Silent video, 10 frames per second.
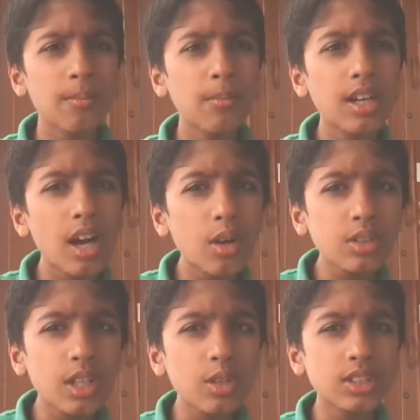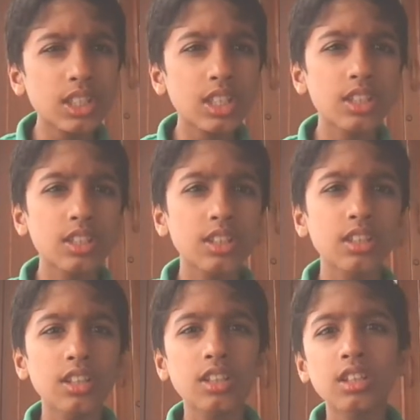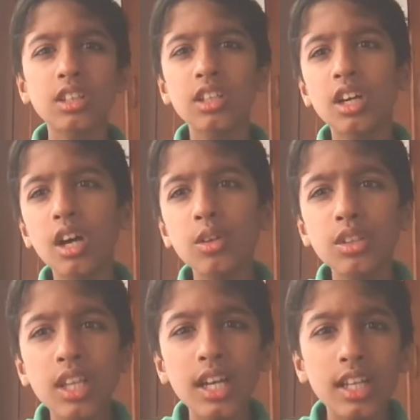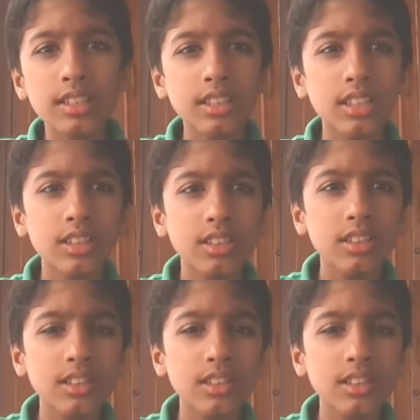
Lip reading: But how they does it? How they does it?